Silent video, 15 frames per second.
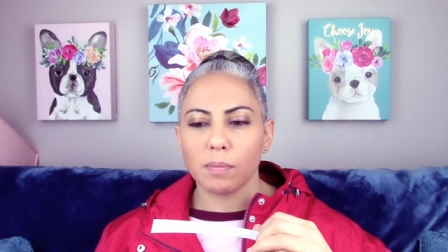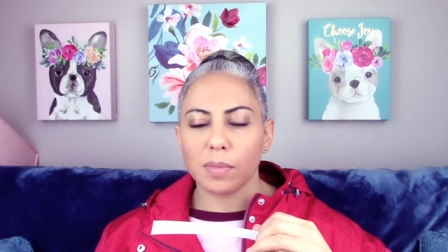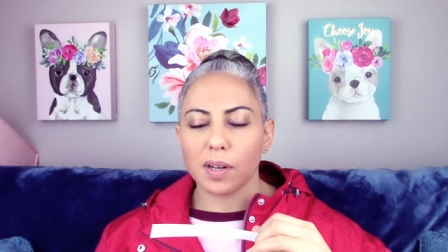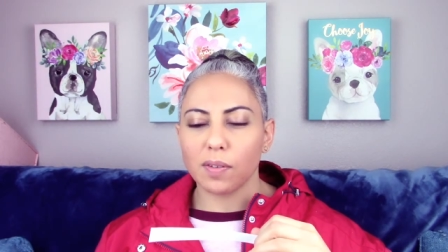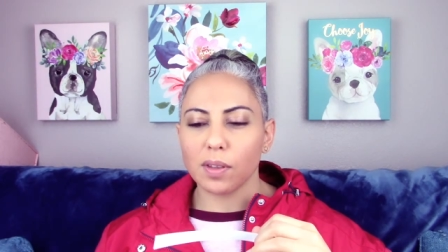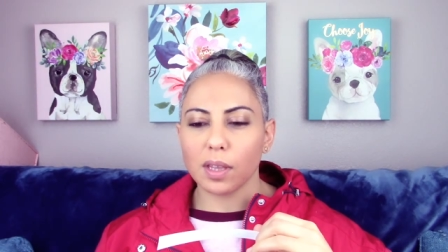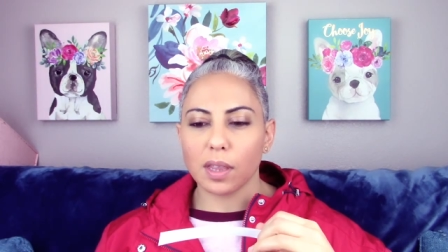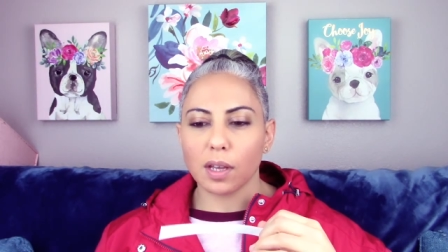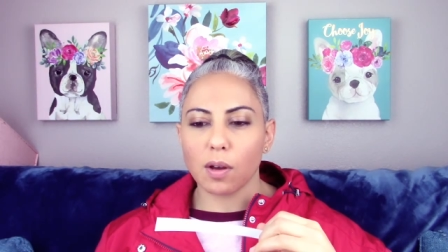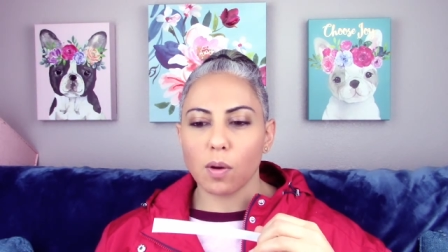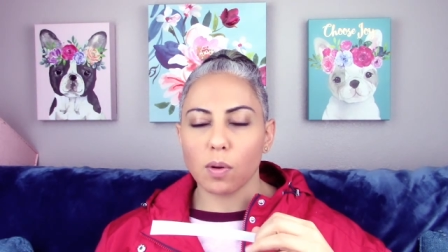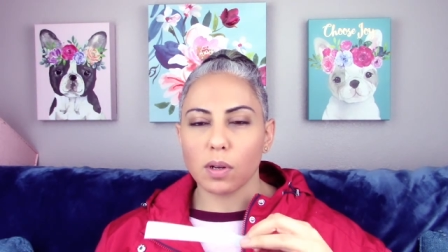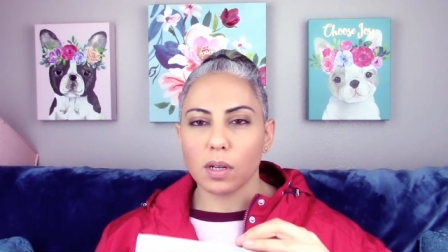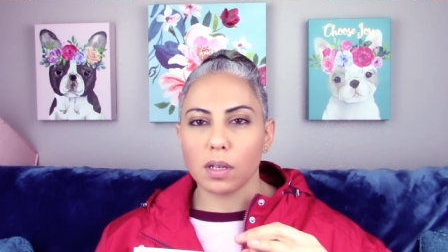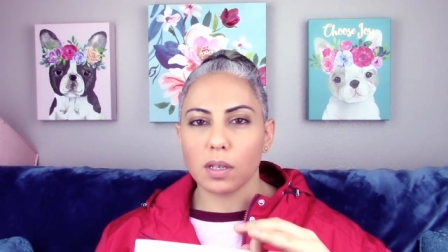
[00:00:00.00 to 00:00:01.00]
but I feel like the
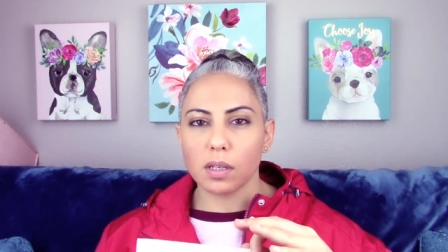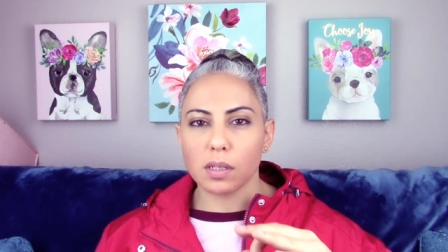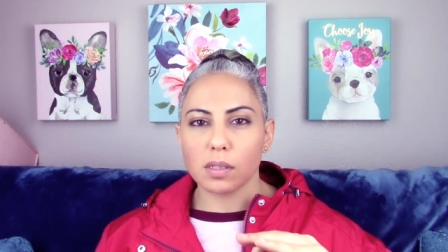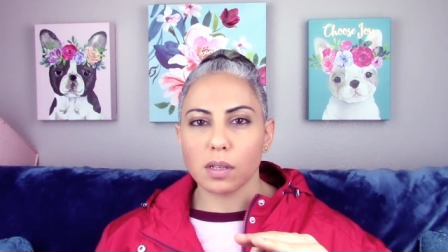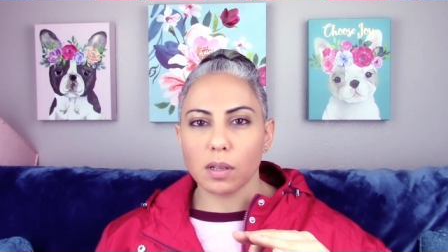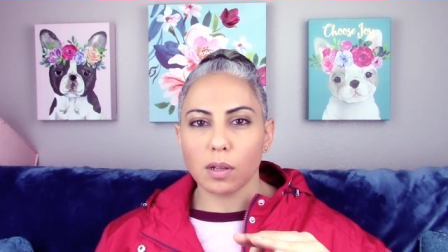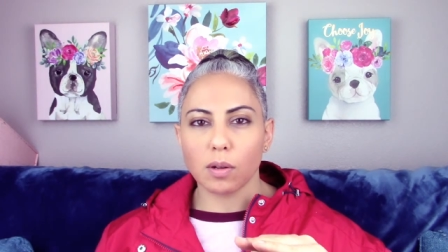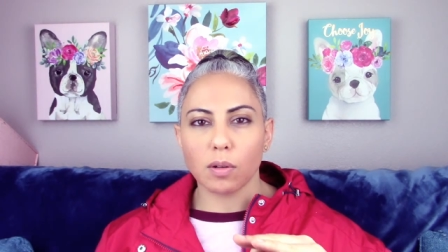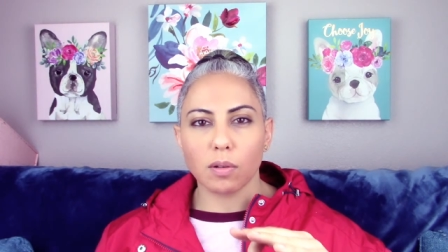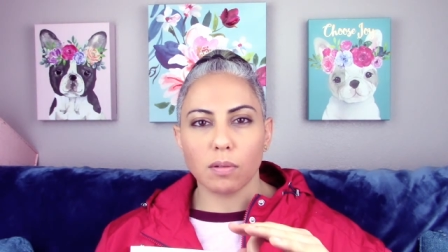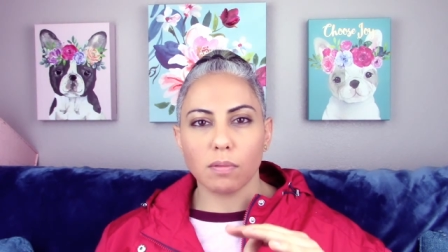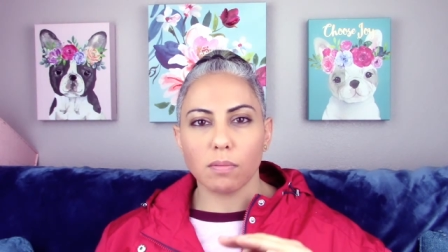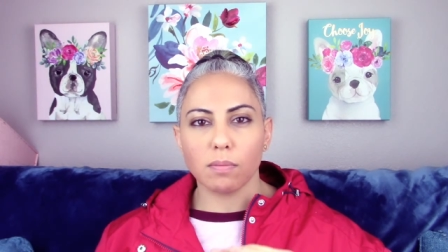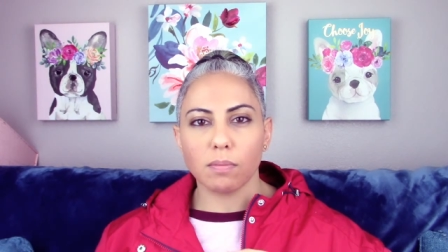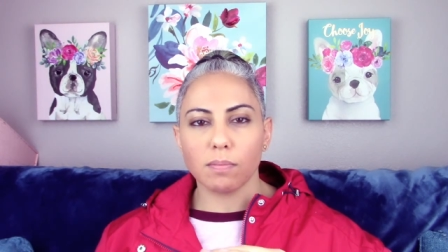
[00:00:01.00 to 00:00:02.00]
coconut is a
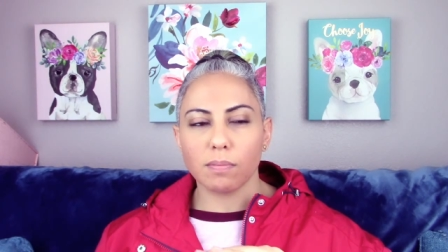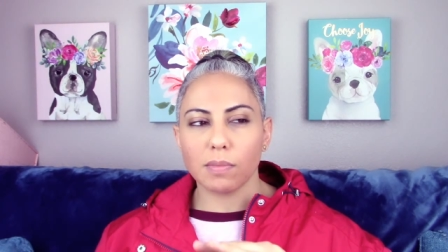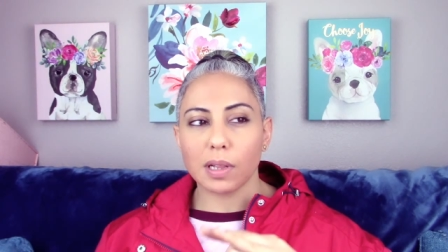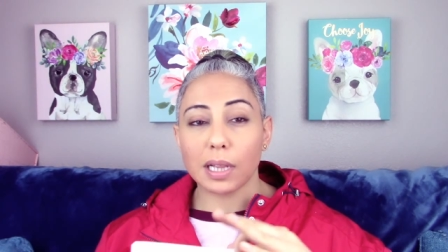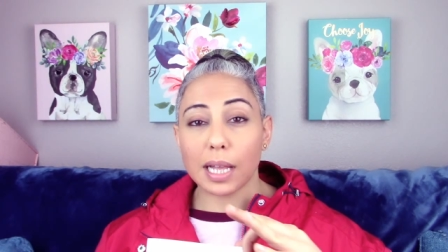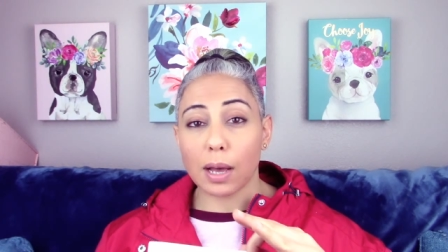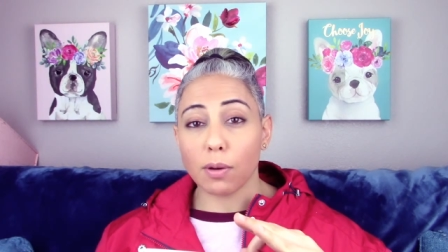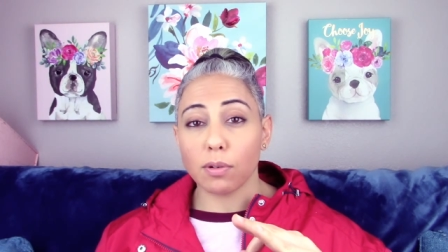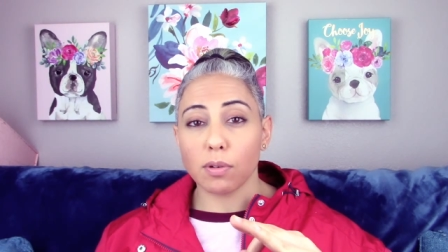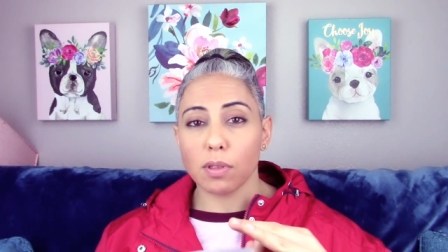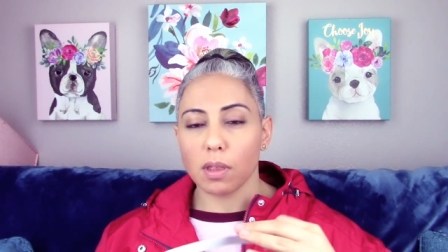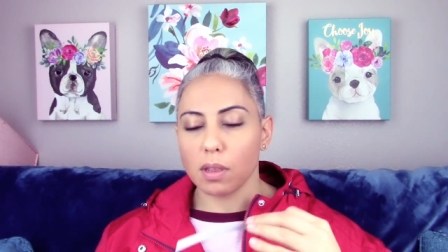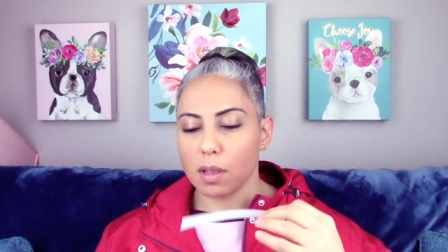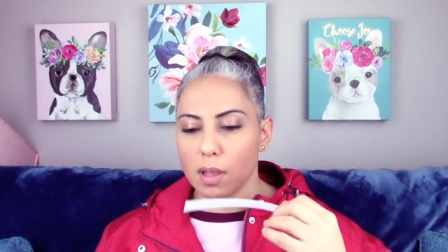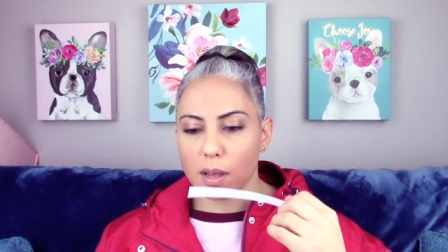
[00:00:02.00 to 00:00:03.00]
little louder
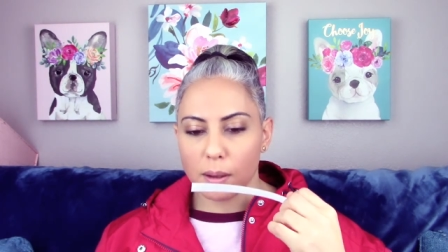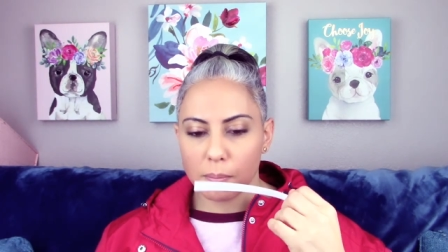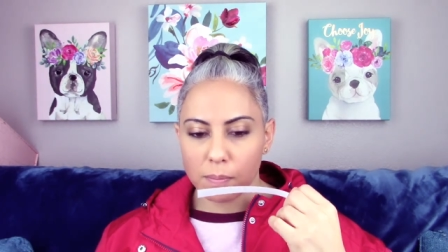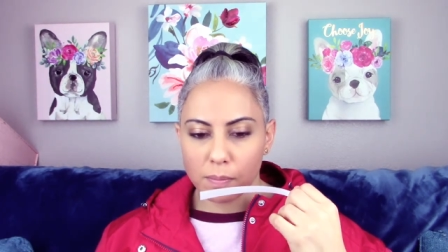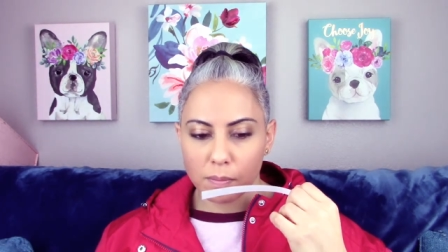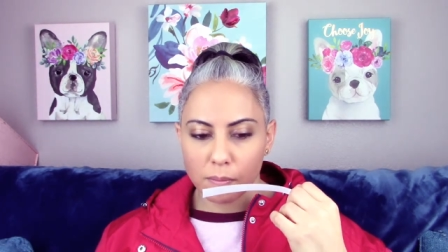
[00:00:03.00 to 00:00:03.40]
than the lime.